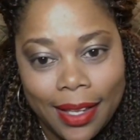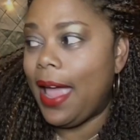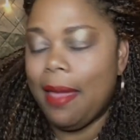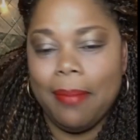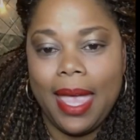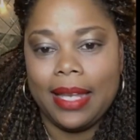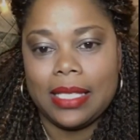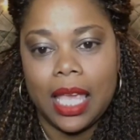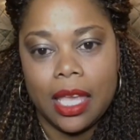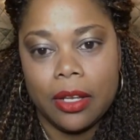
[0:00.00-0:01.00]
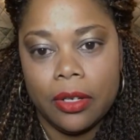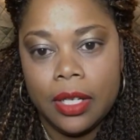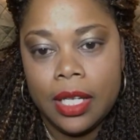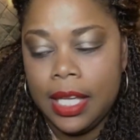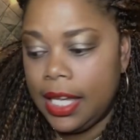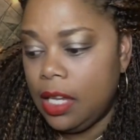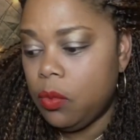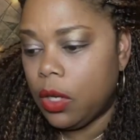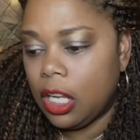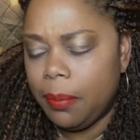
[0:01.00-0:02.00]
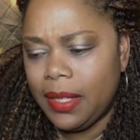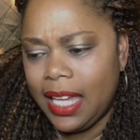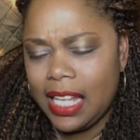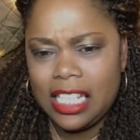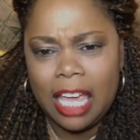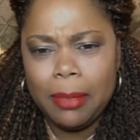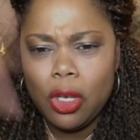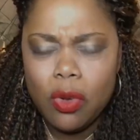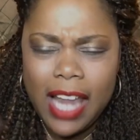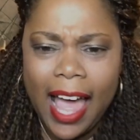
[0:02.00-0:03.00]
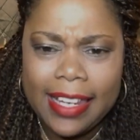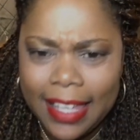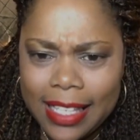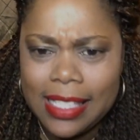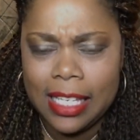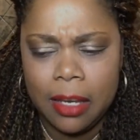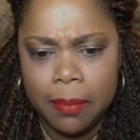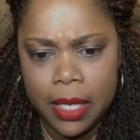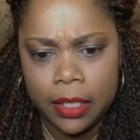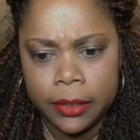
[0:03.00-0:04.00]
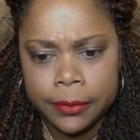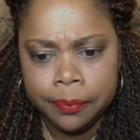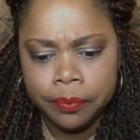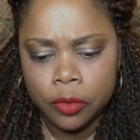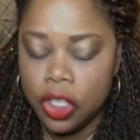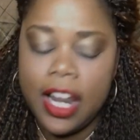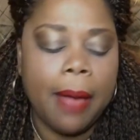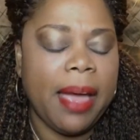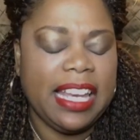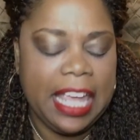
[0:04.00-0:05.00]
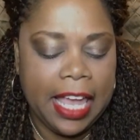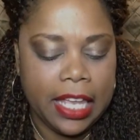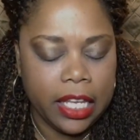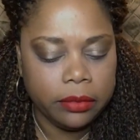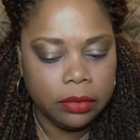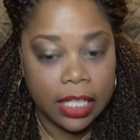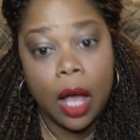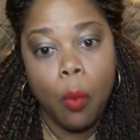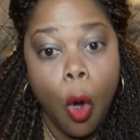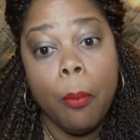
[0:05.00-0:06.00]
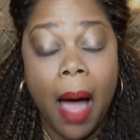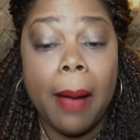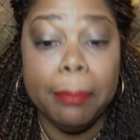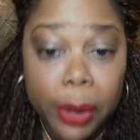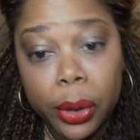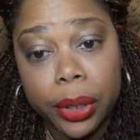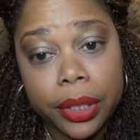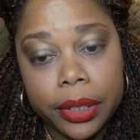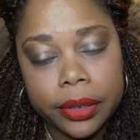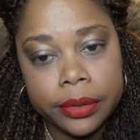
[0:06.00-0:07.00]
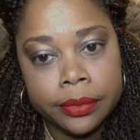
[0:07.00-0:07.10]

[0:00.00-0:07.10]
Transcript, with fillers: Brad mad as hell. He run up and catch Amy. You're not listening to me. You're not my daddy, and I want my book.